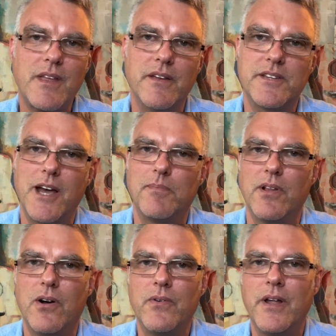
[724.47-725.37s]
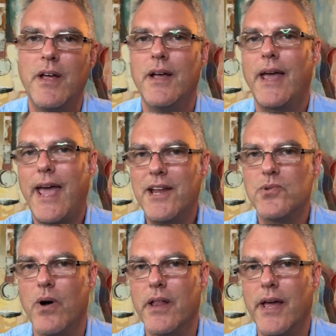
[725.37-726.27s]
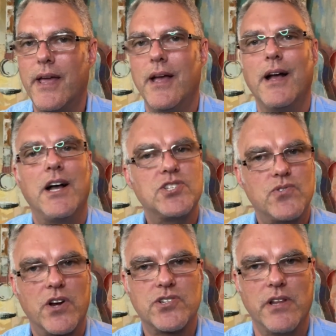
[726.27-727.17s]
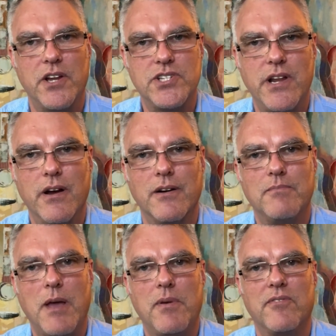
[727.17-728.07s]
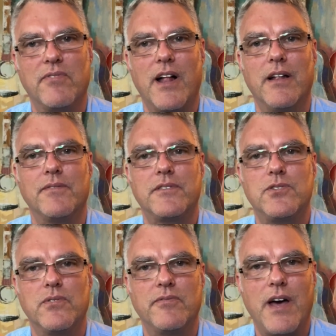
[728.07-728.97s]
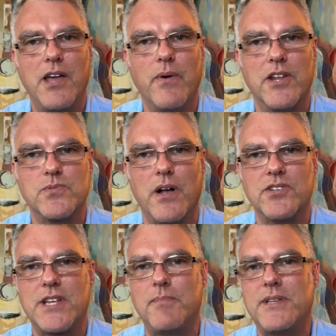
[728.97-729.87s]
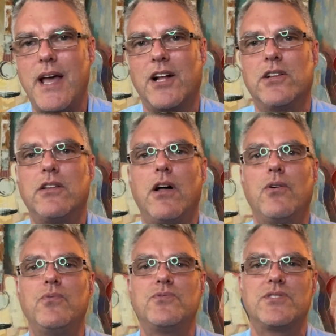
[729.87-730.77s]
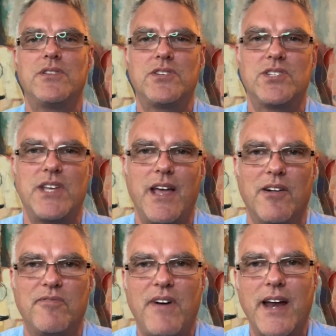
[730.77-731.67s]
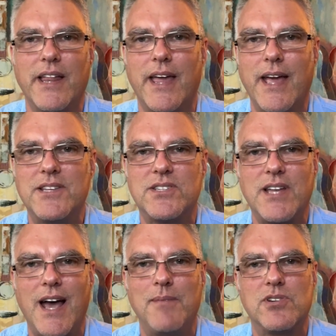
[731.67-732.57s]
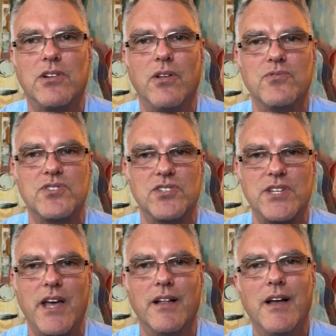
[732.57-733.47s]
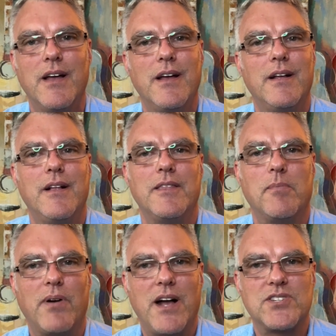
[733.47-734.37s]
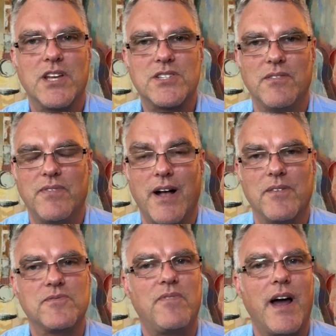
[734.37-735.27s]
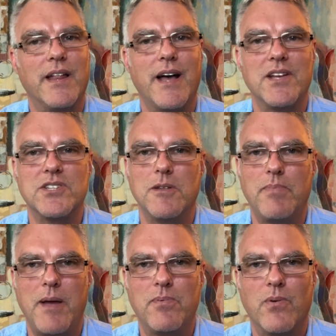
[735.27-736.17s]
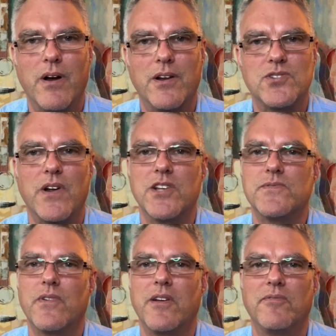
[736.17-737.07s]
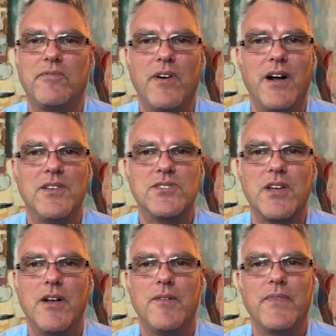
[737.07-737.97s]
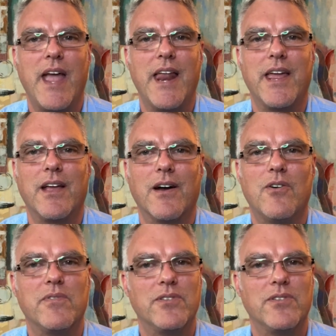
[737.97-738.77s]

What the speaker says: the type loan and dwelling, a structural engineer may be involved to evaluate as well. Step 10, close the sale. Finally, it's time to close the sale. The process involves finalizing the paperwork, transferring funds, handing over